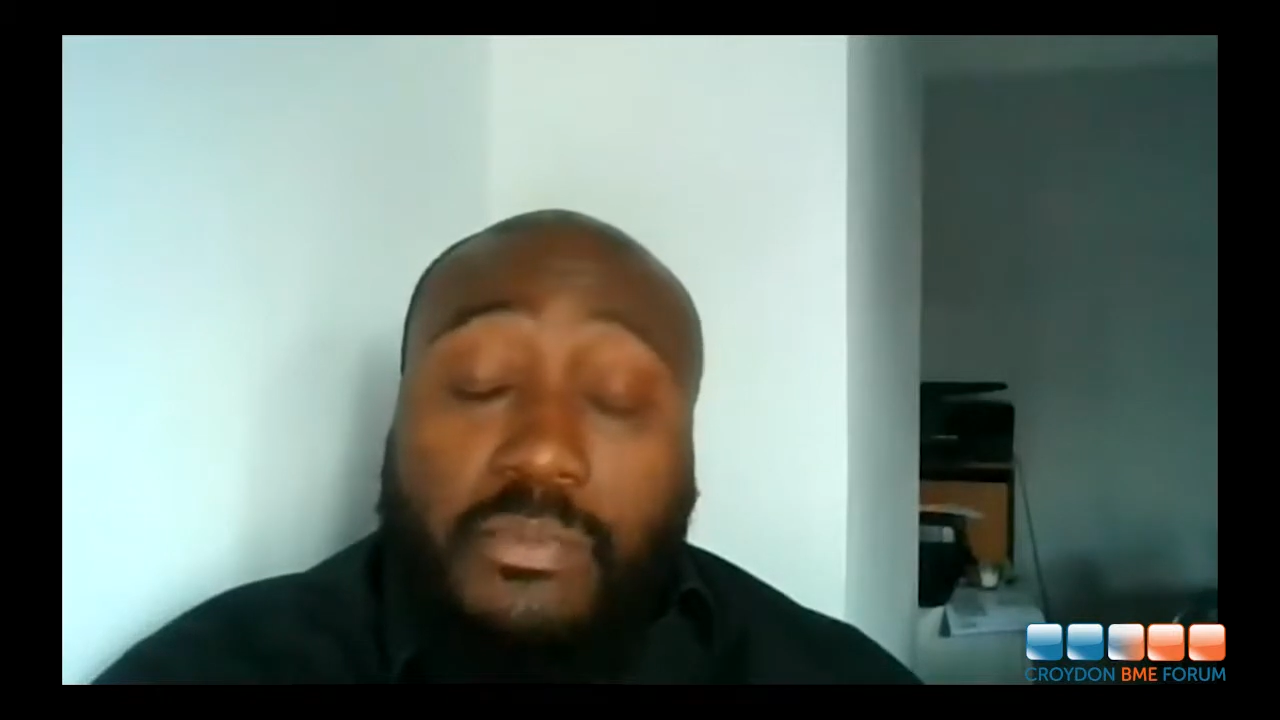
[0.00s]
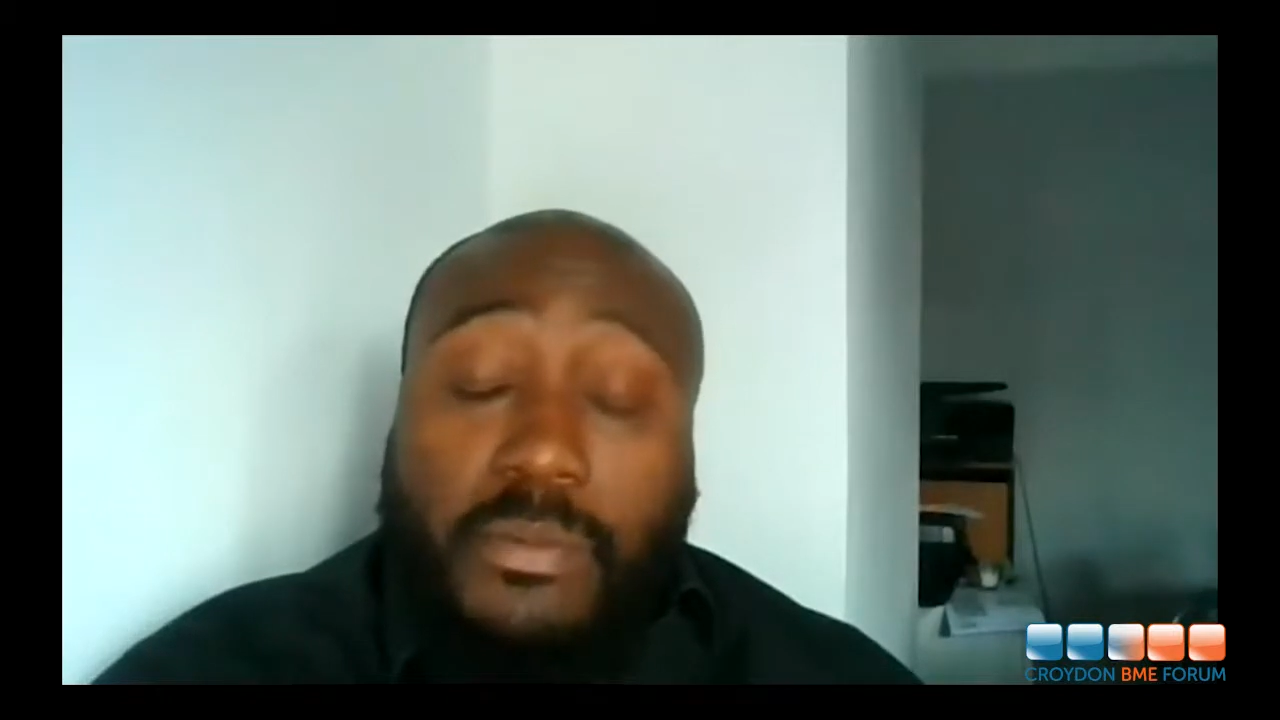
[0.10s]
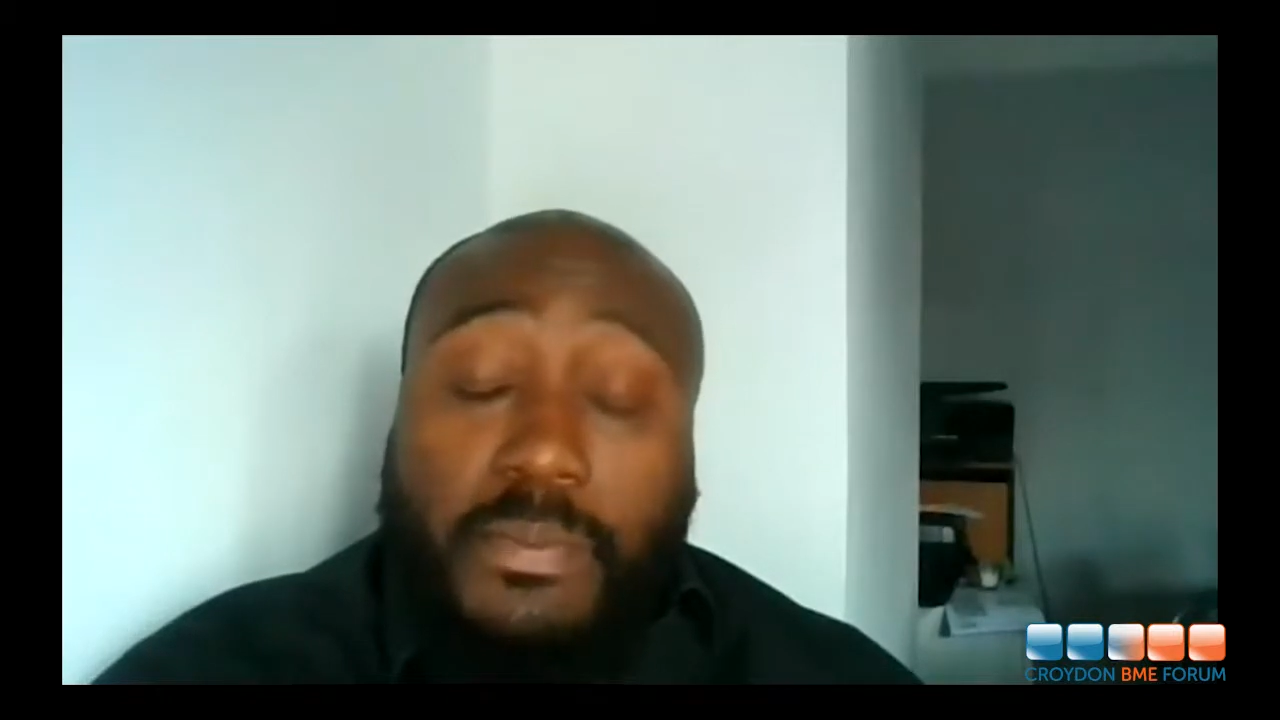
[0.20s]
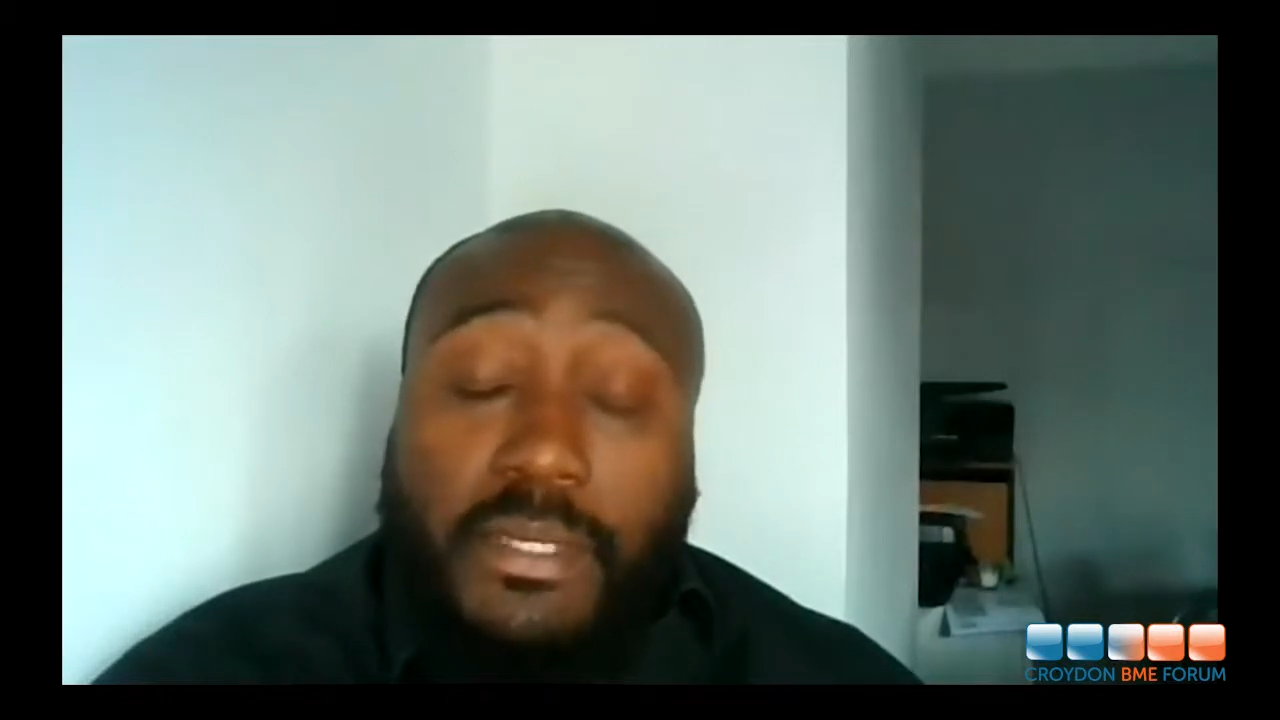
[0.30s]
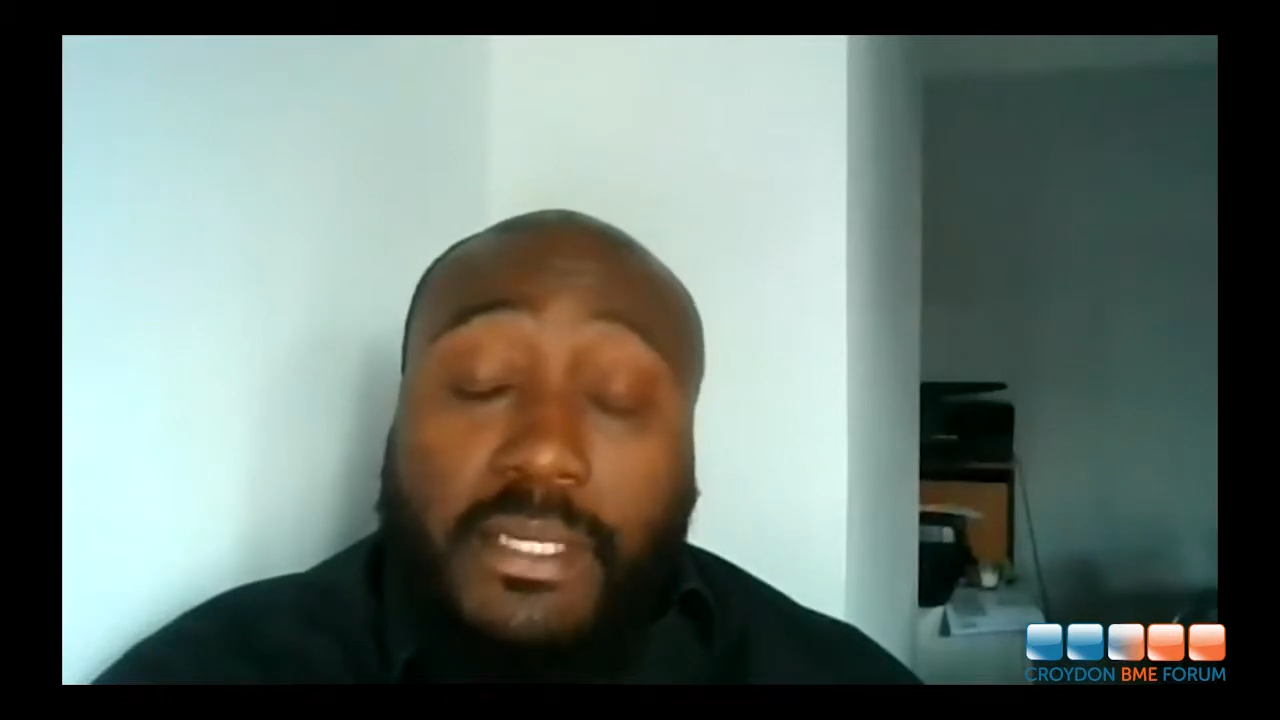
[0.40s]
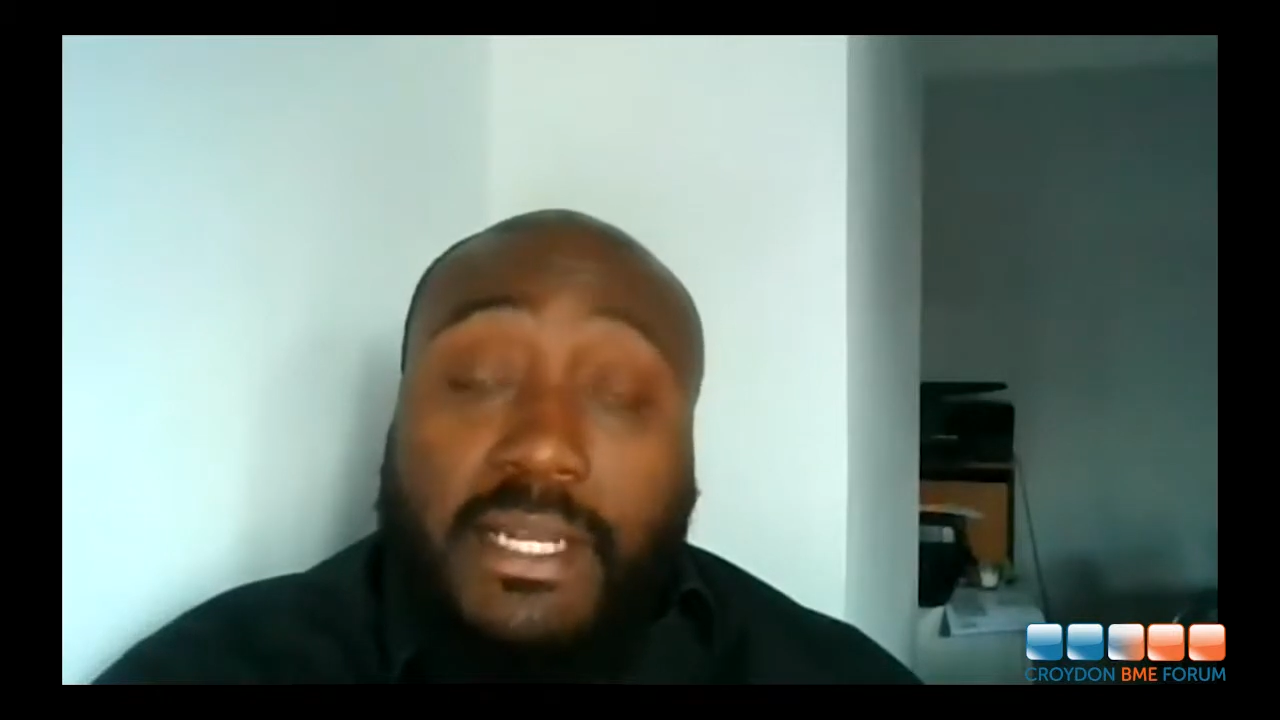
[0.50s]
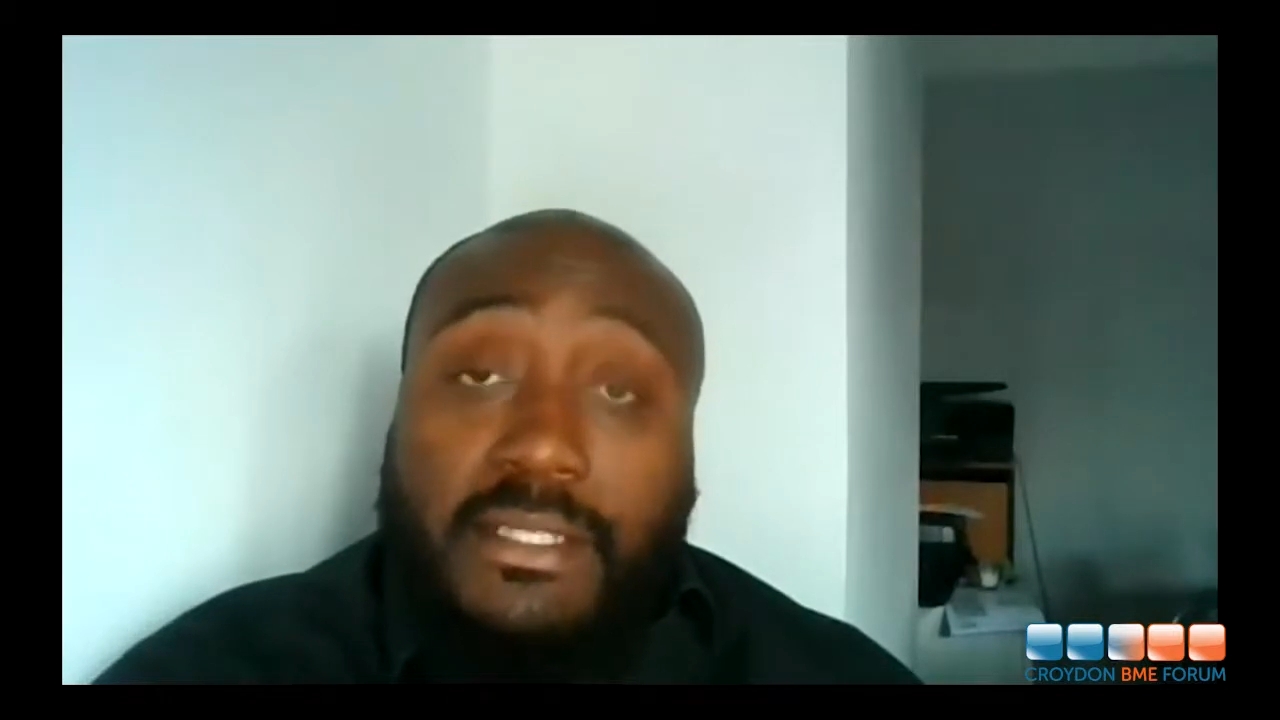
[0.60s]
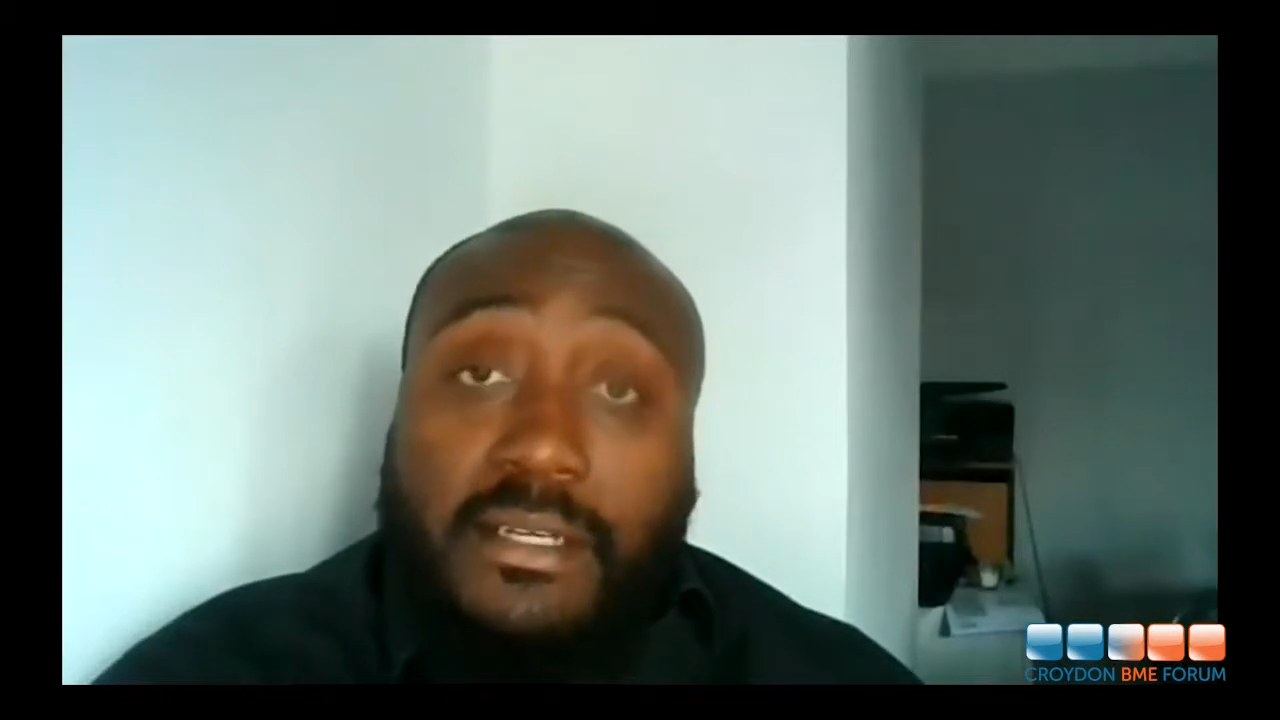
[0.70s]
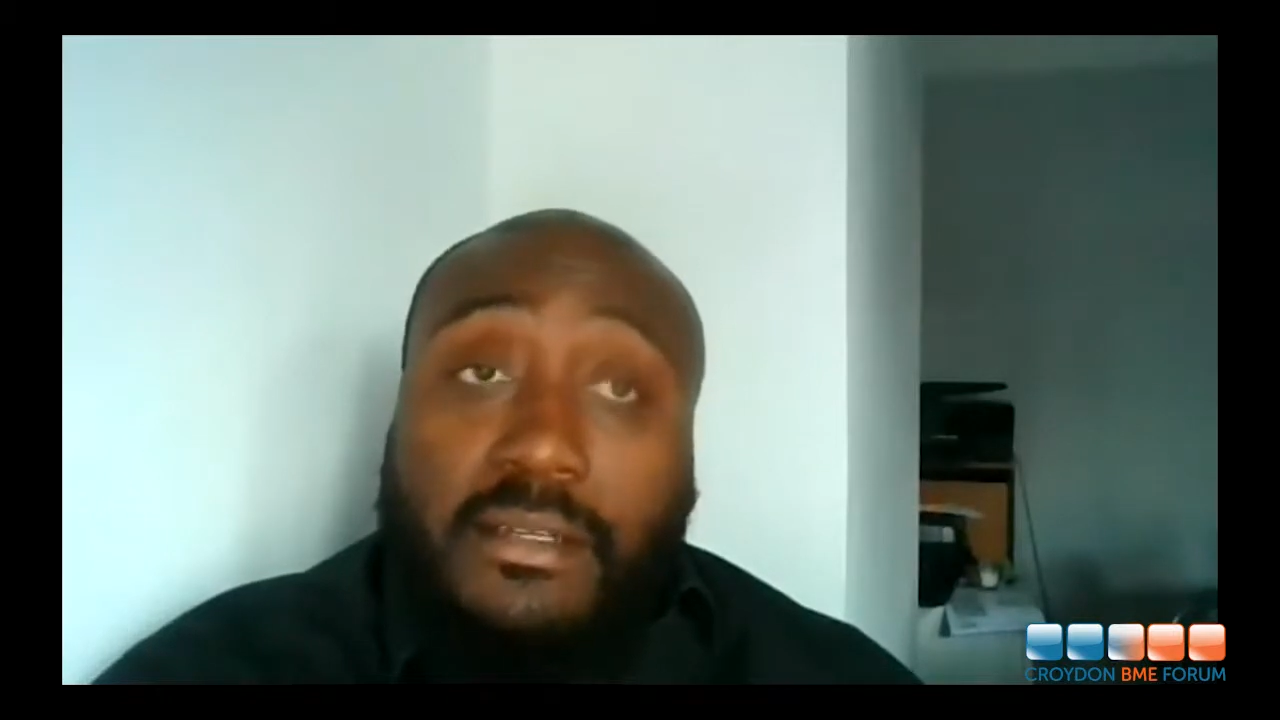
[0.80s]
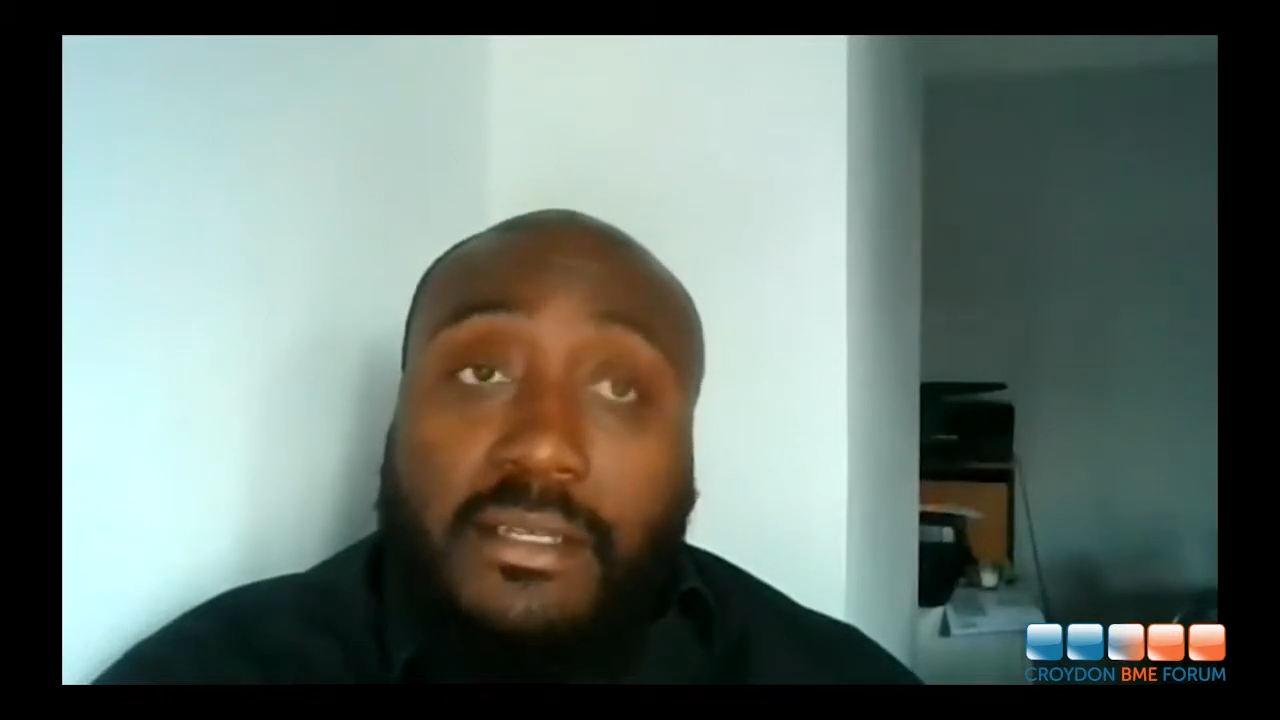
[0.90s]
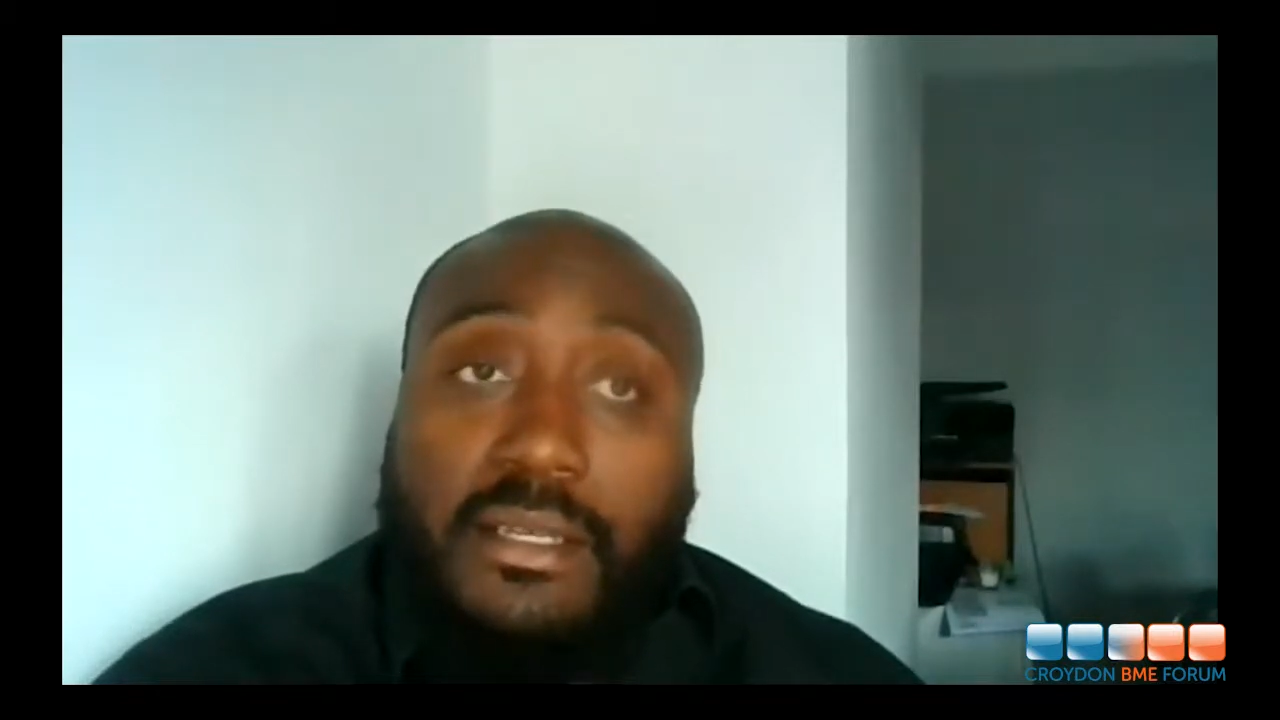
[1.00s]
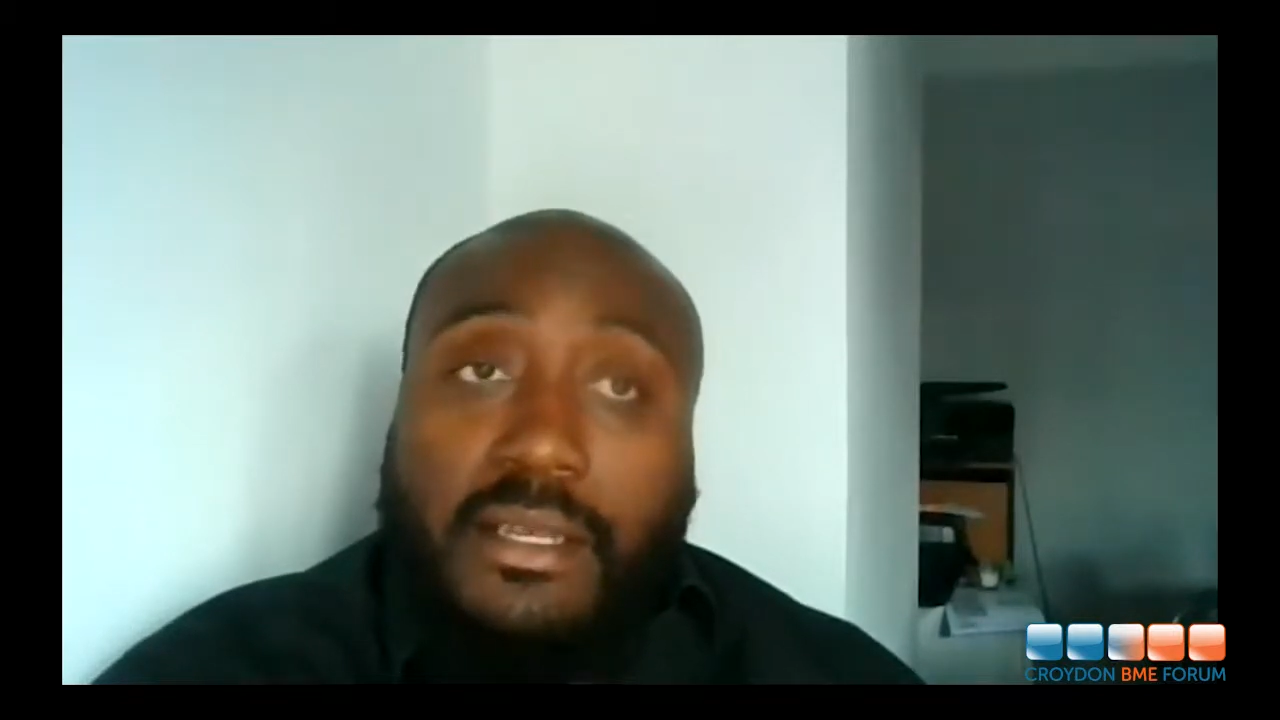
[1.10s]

property ladder